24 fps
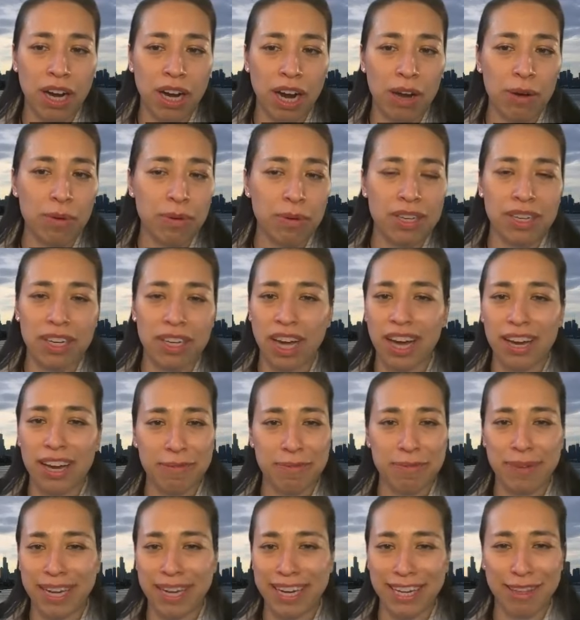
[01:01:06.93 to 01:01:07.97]
i would not
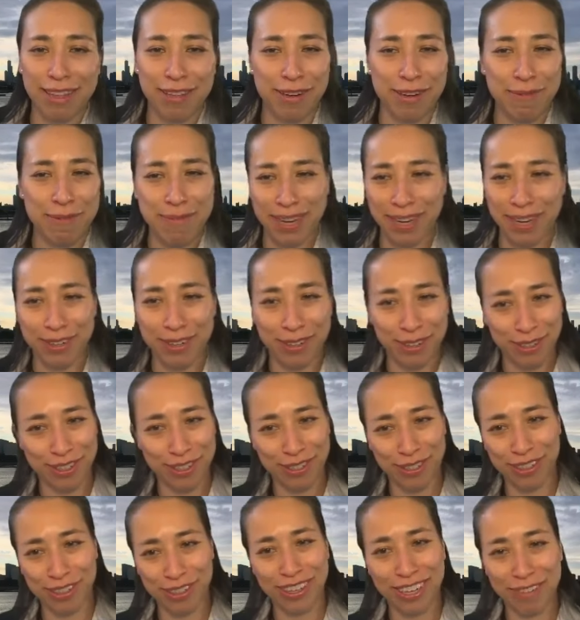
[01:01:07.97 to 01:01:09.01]
have made it through medical
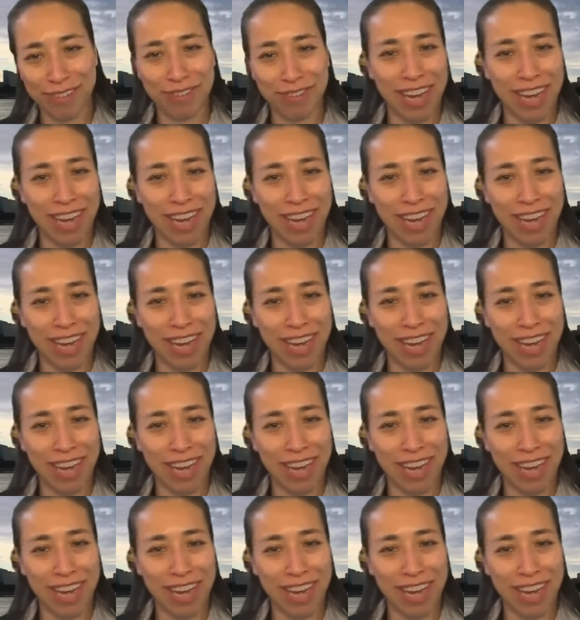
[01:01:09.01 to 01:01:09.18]
school if